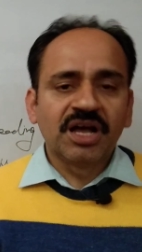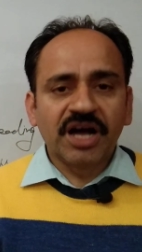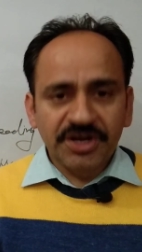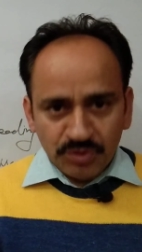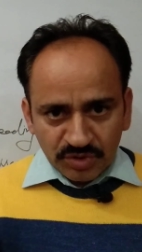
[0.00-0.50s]

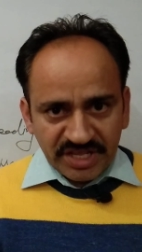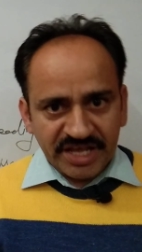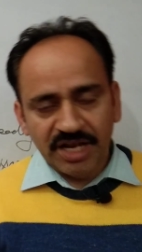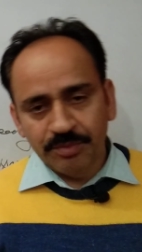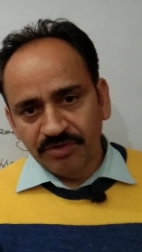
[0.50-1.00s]
I took the
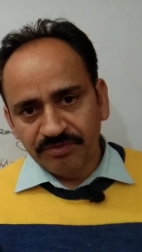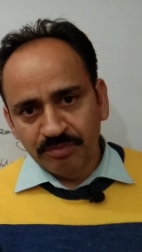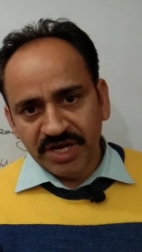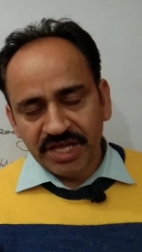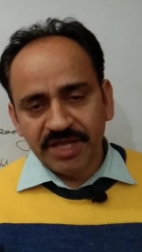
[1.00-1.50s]
help of
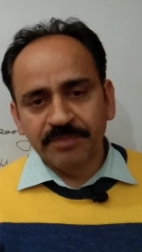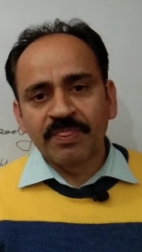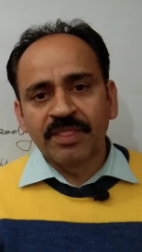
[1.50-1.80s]
my